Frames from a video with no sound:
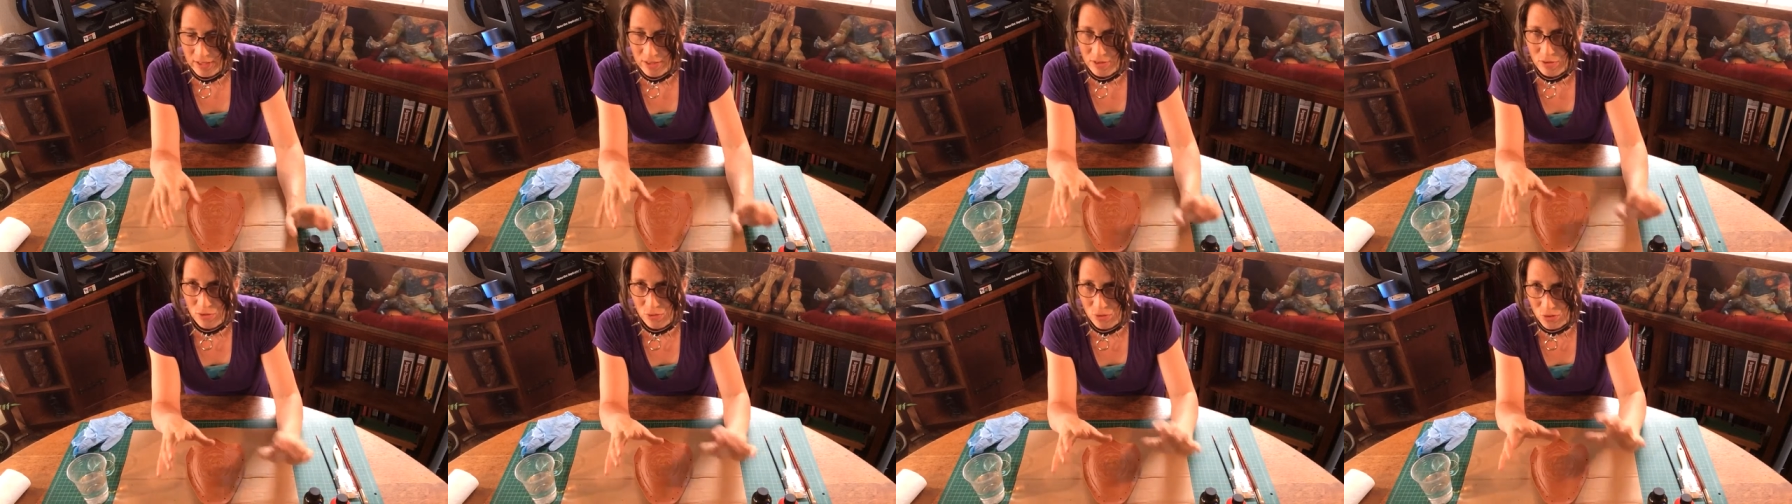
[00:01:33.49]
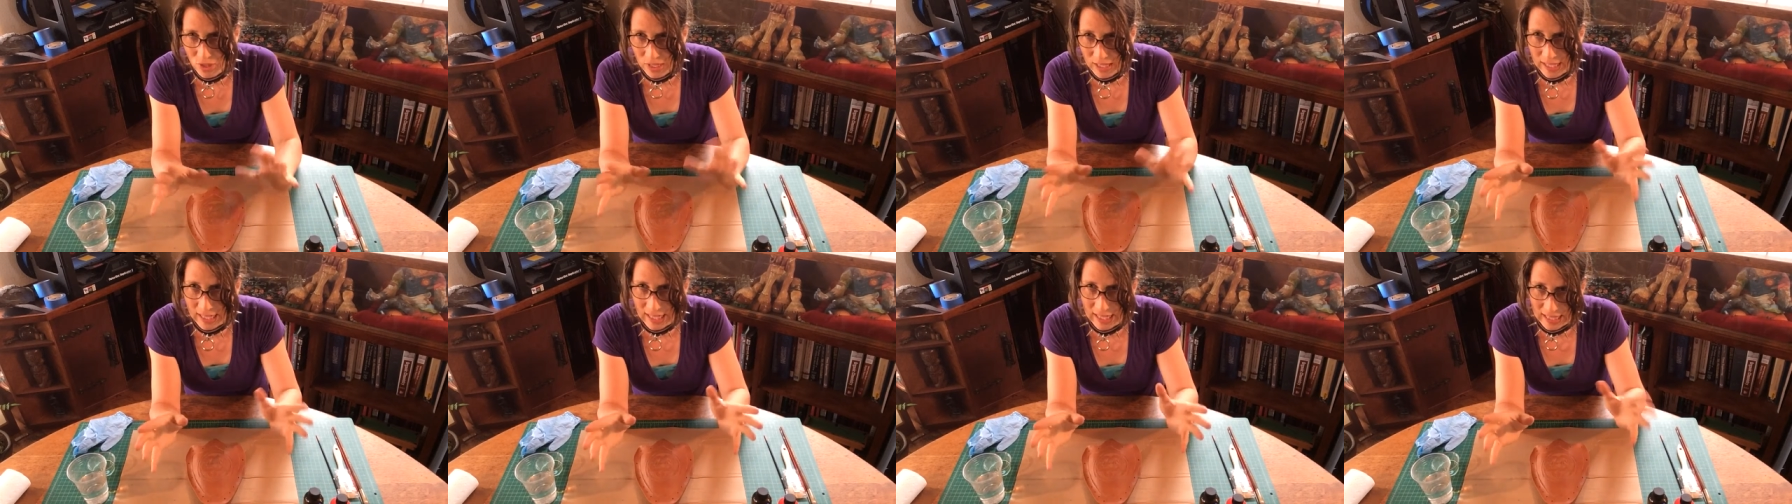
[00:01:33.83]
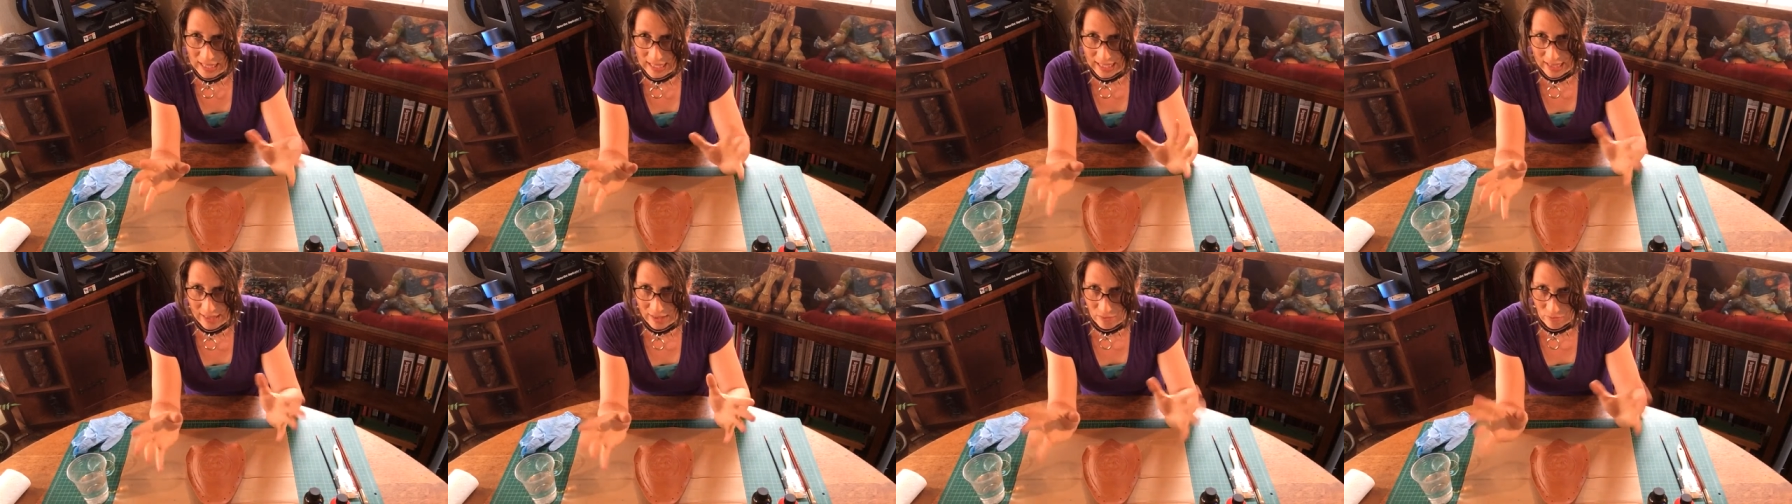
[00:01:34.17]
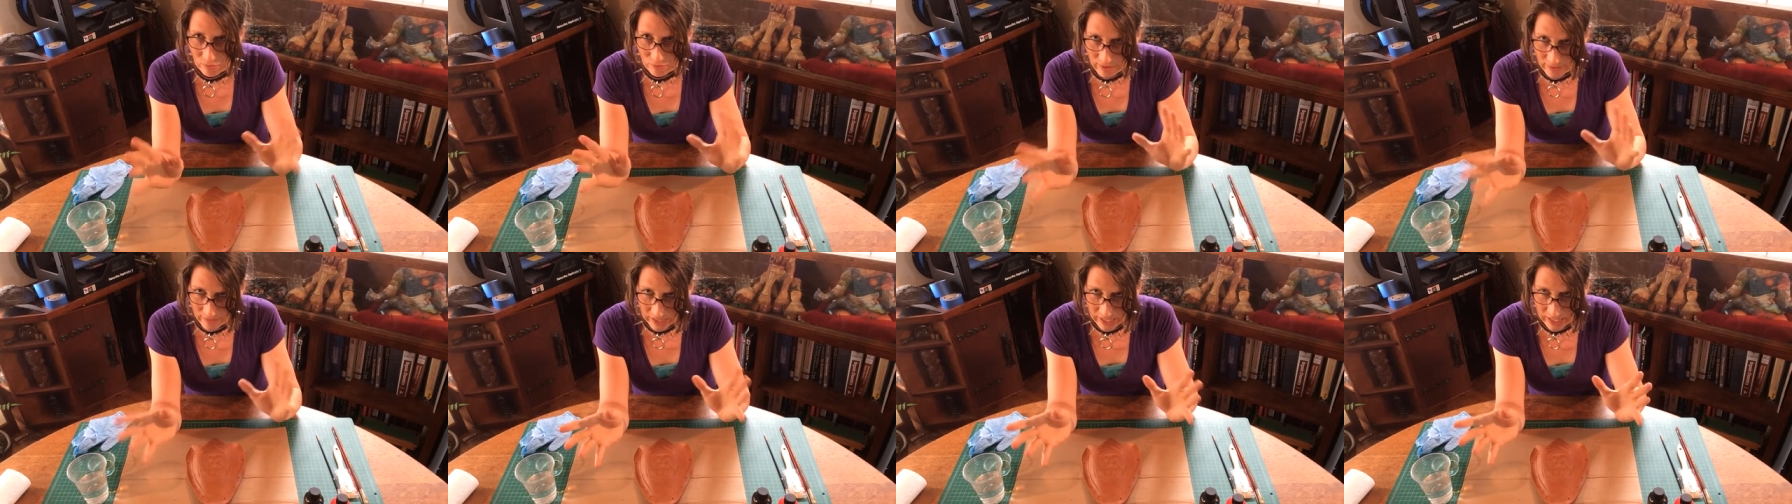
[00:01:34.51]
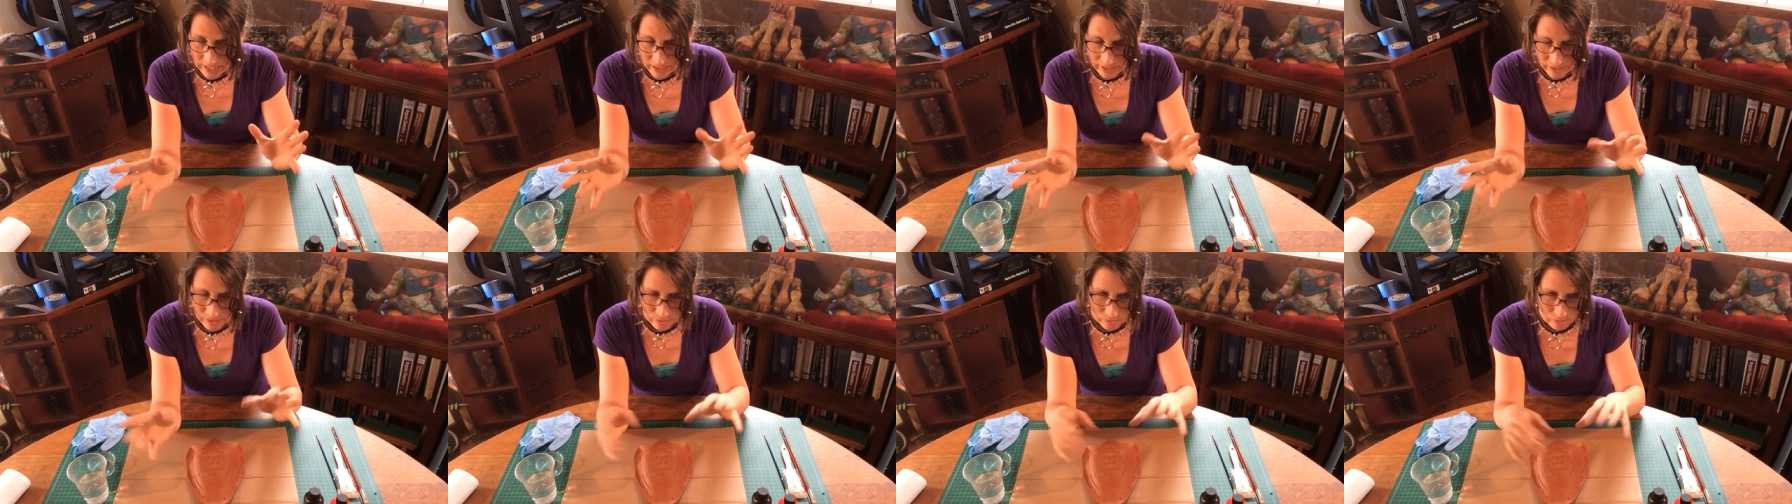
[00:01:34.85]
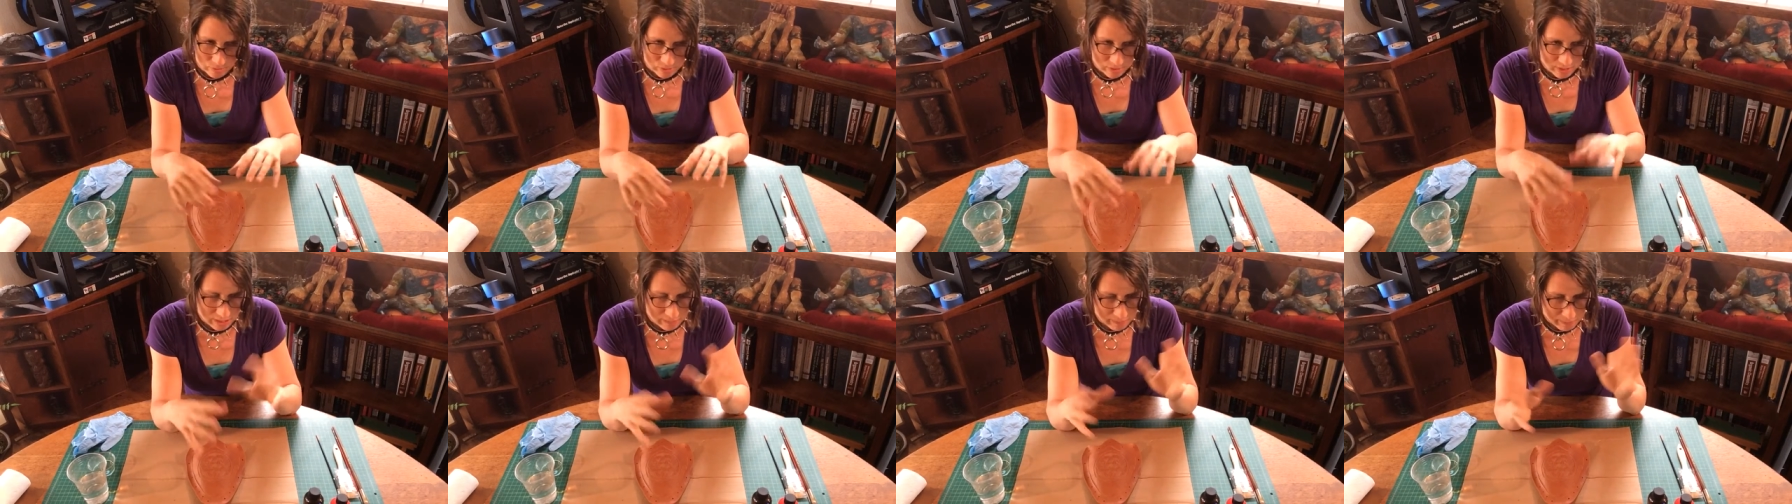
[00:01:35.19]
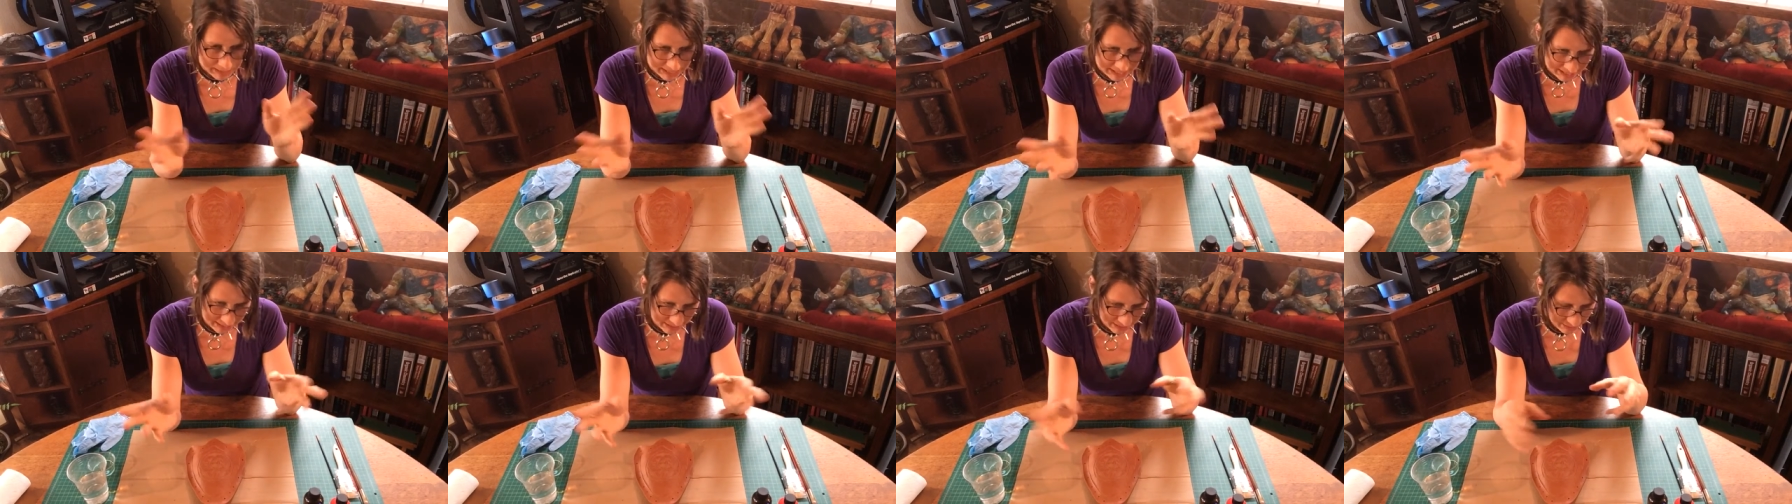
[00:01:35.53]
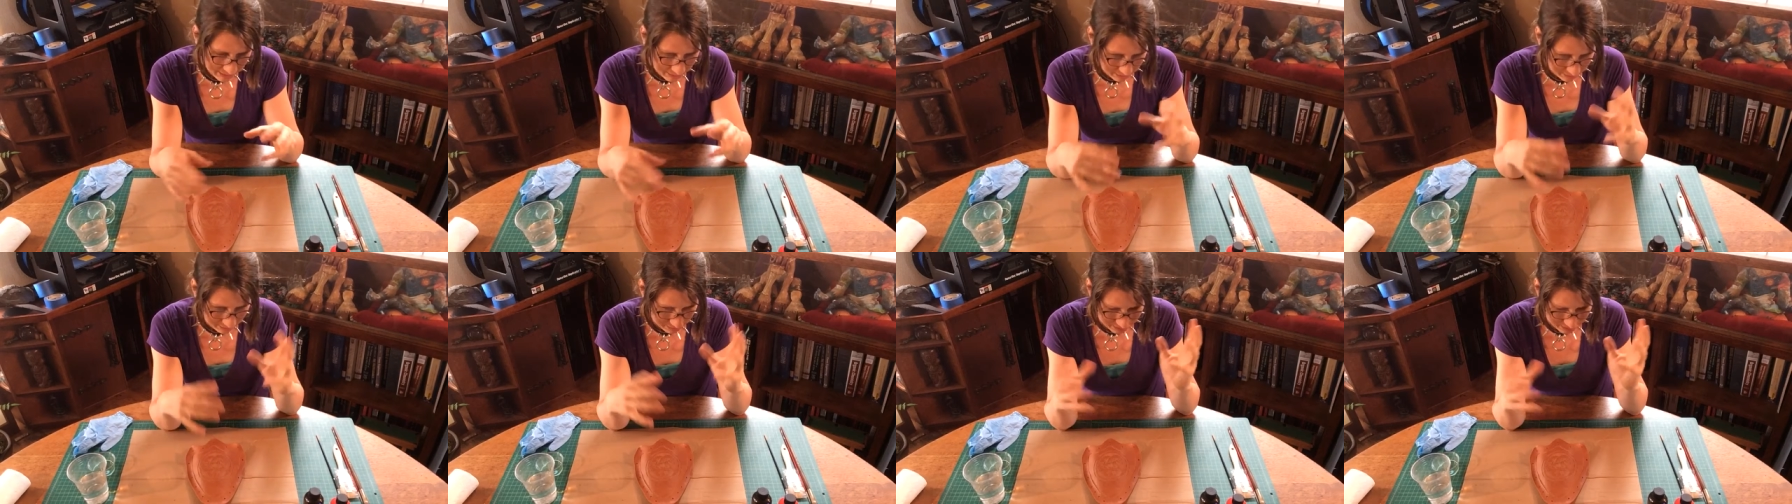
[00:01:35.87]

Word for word: I usually I let the rivets or spikes or